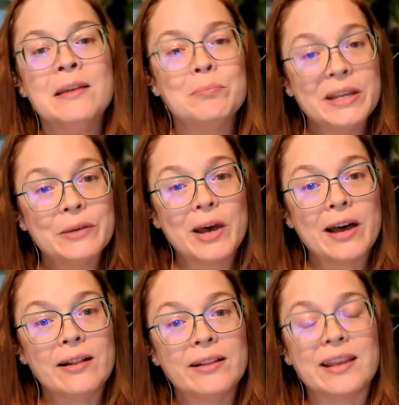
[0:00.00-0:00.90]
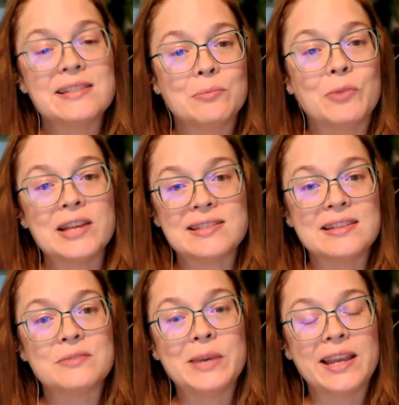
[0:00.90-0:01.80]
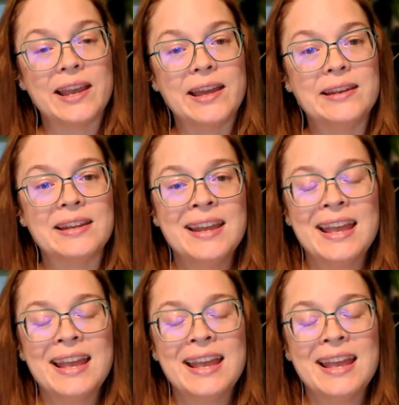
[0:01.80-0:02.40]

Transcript: Be well, get some rest this weekend,